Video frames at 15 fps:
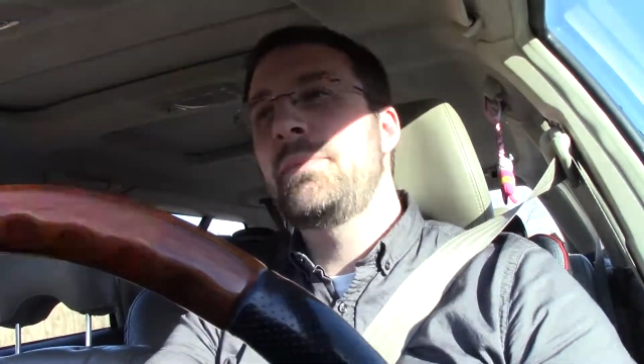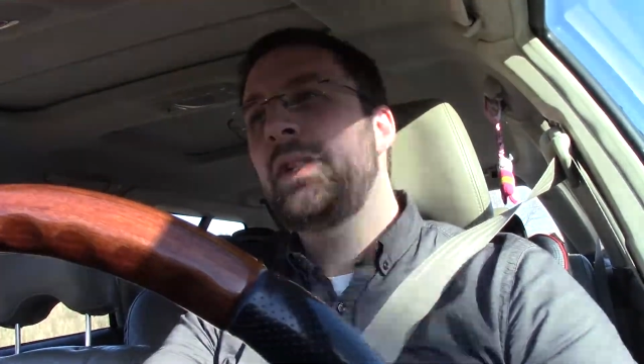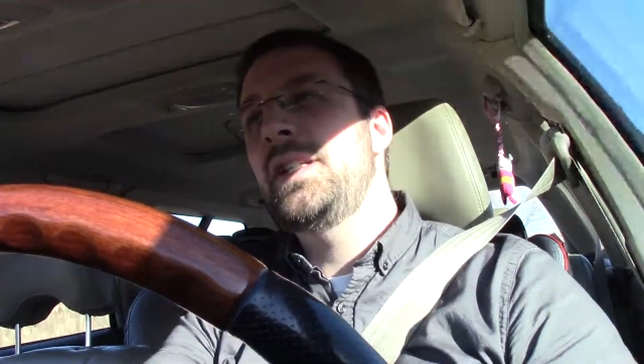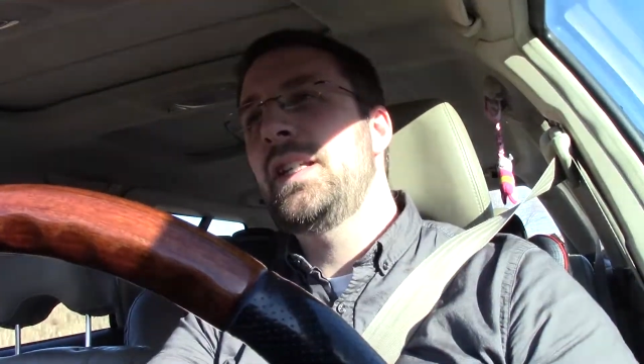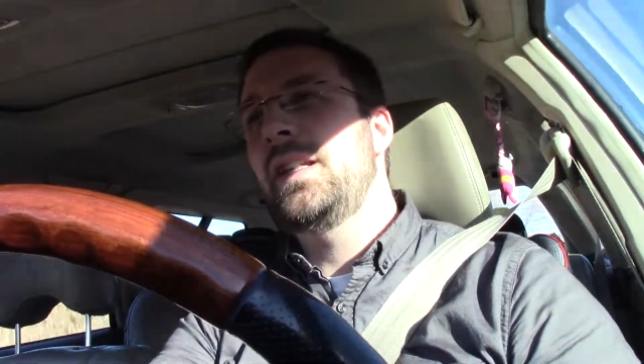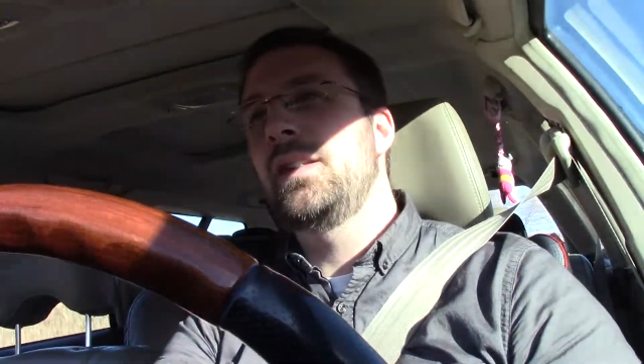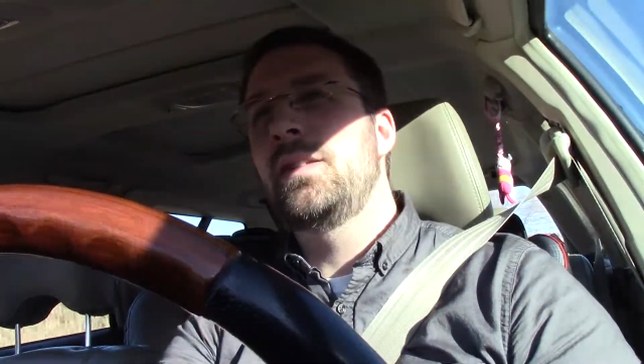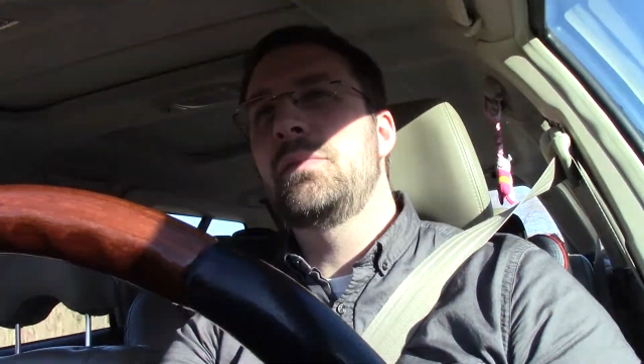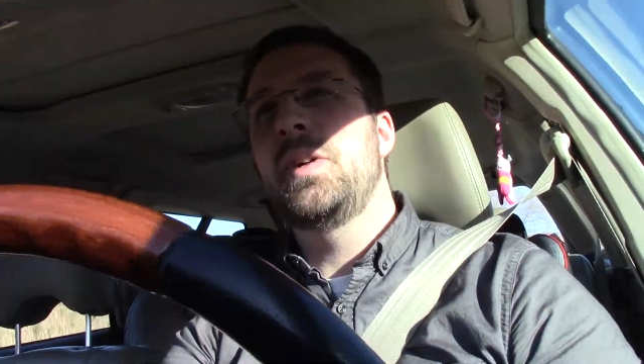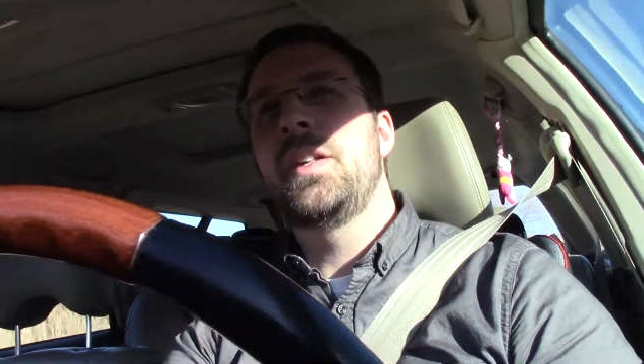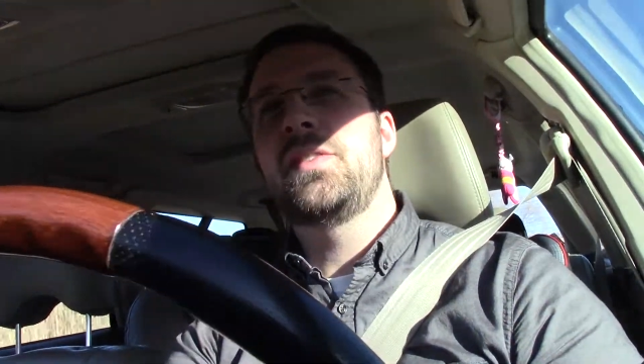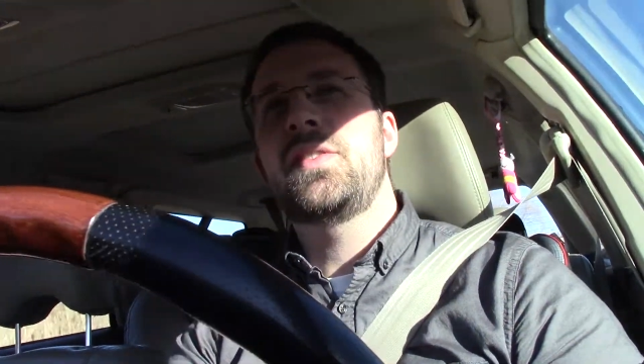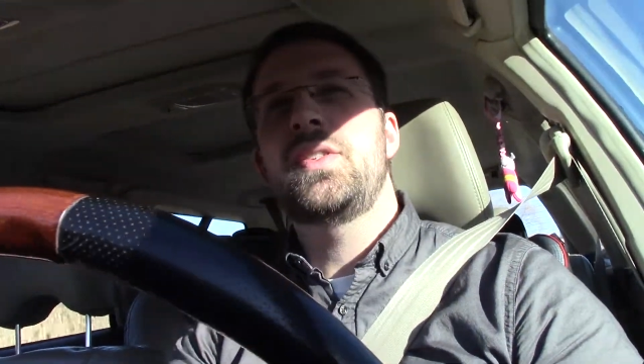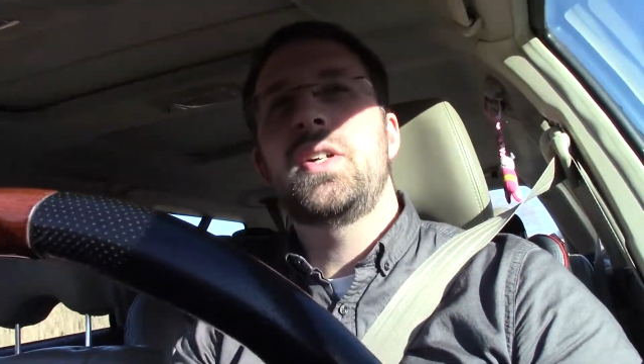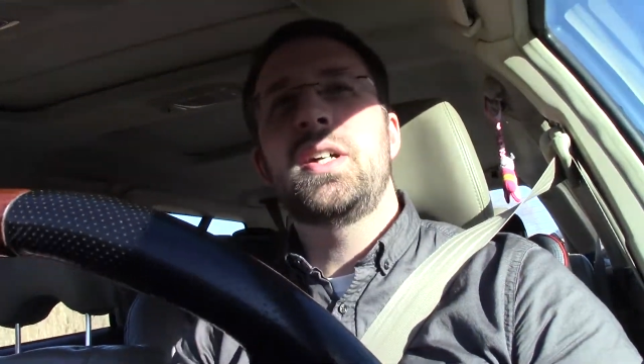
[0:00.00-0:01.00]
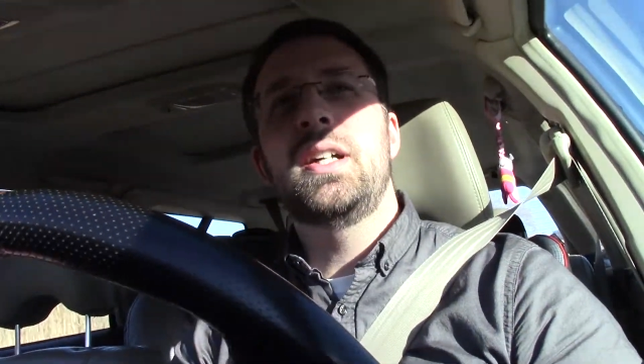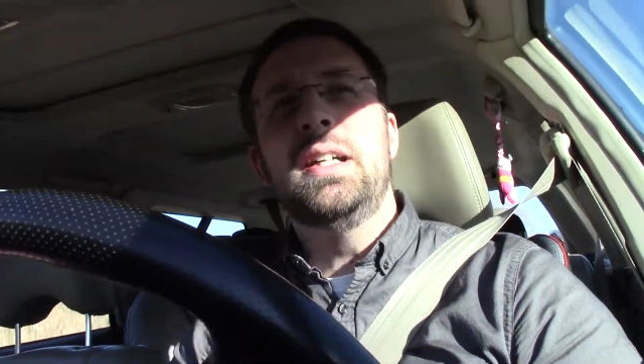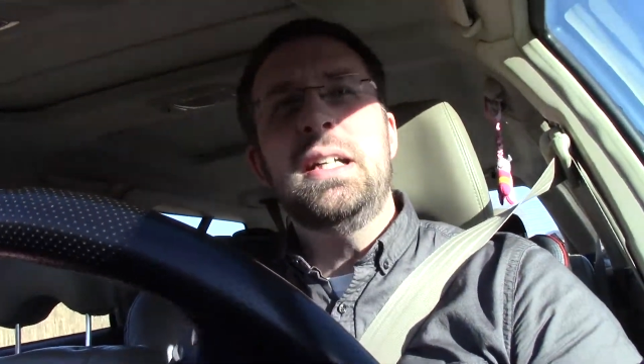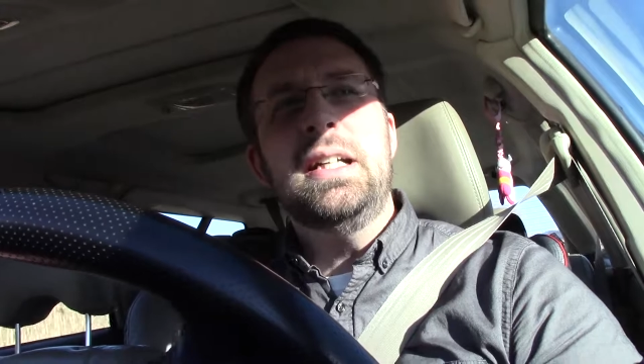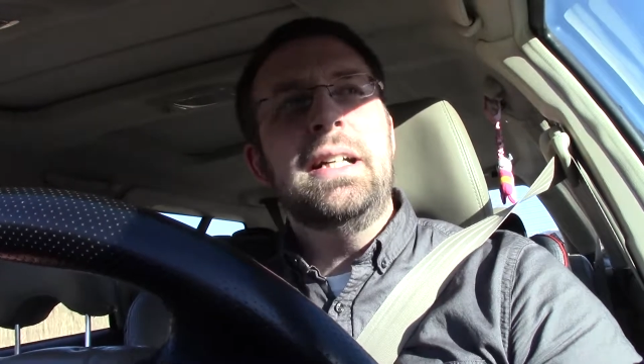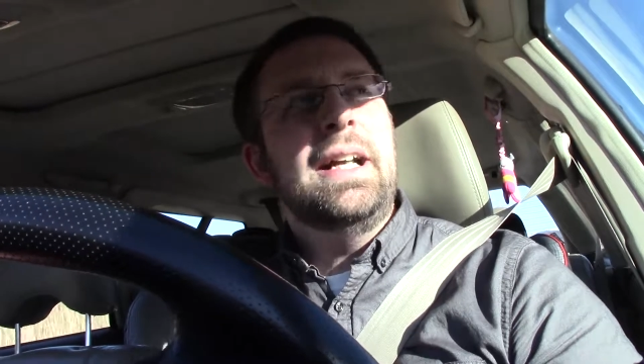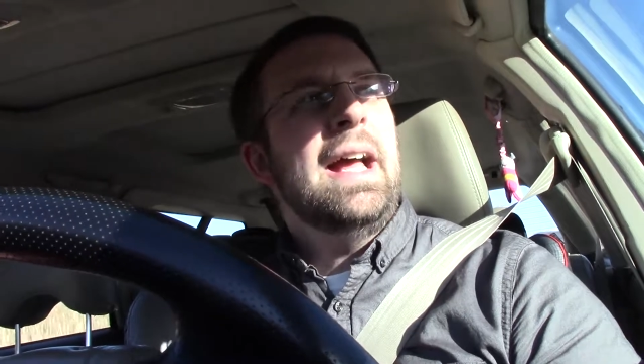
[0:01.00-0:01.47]
particular monster
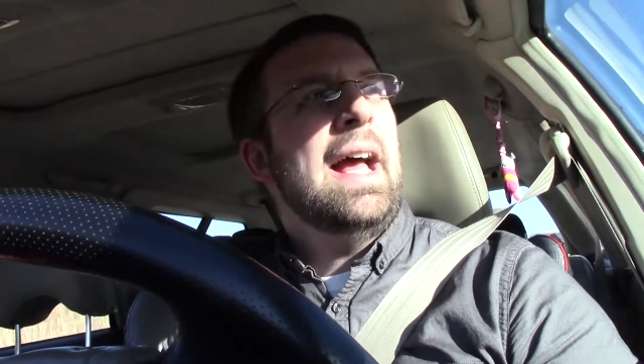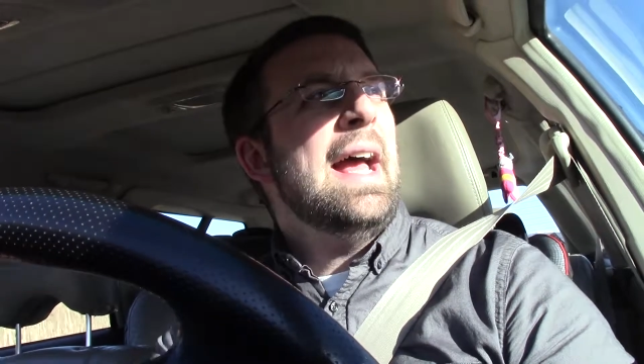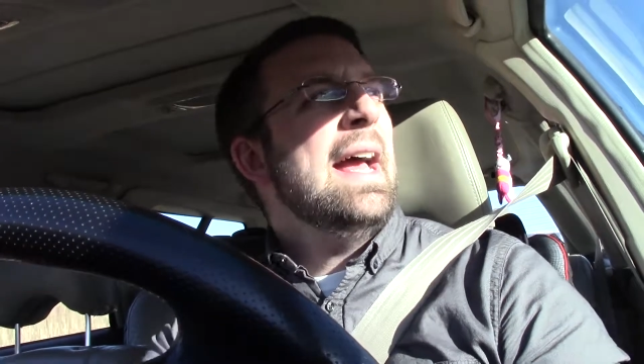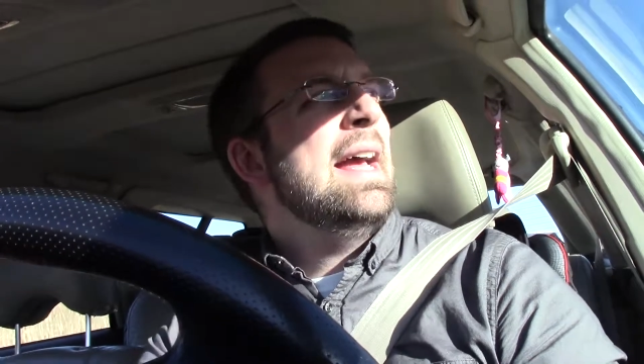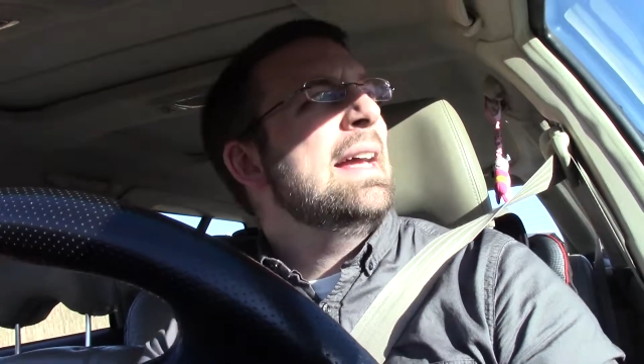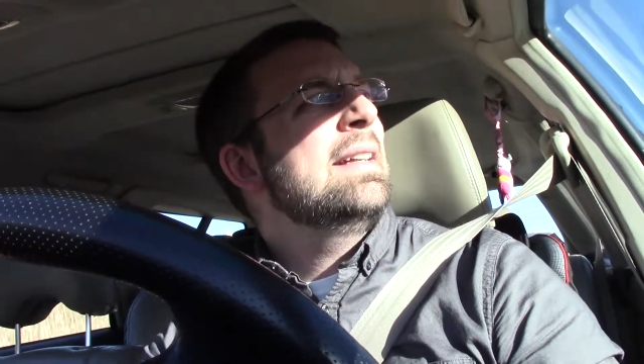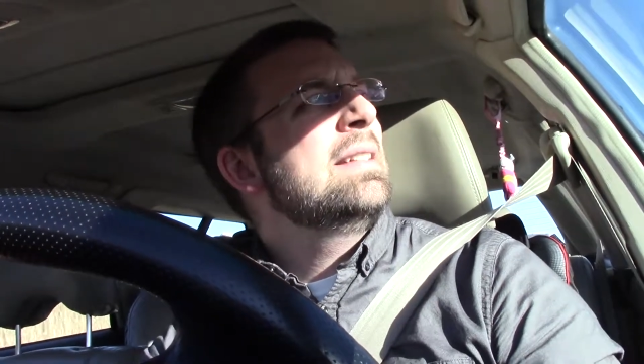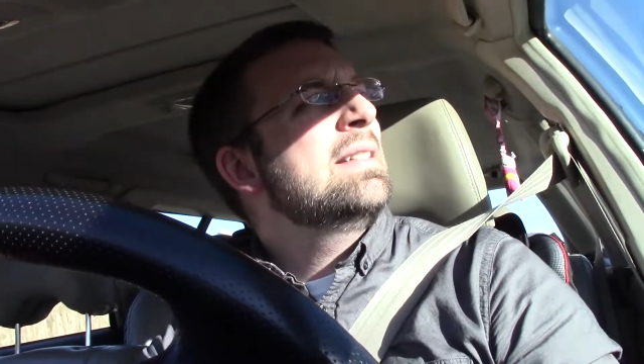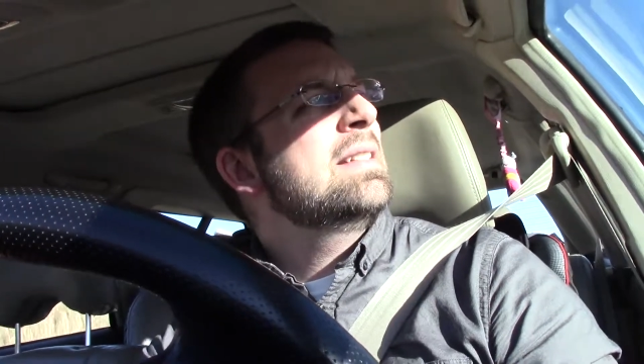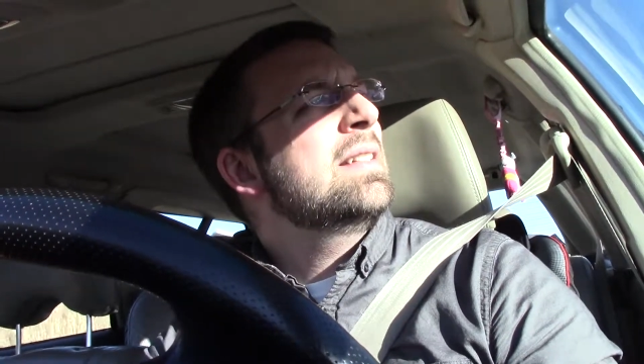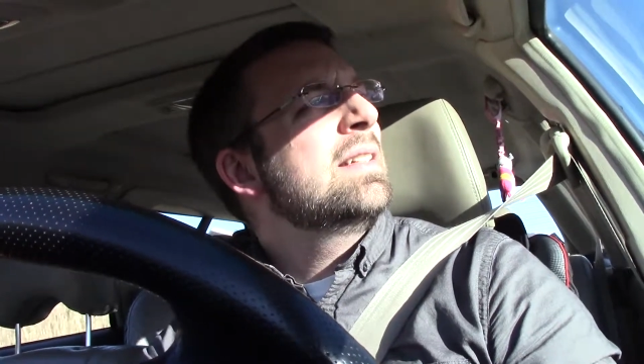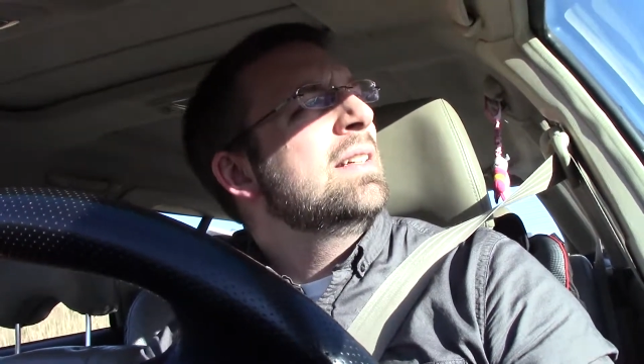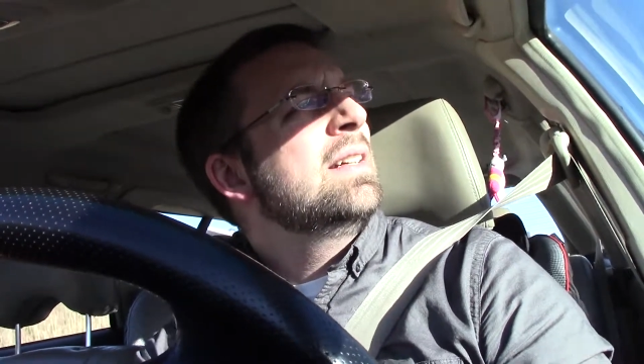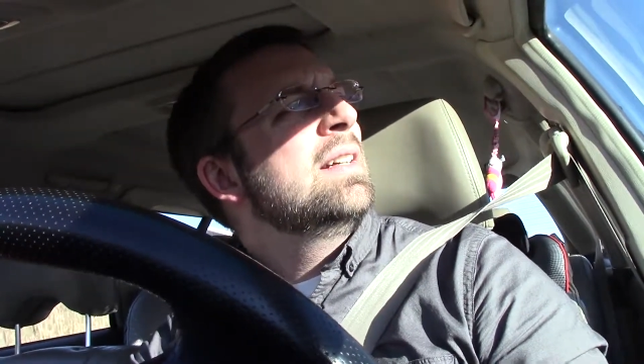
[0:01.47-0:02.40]
and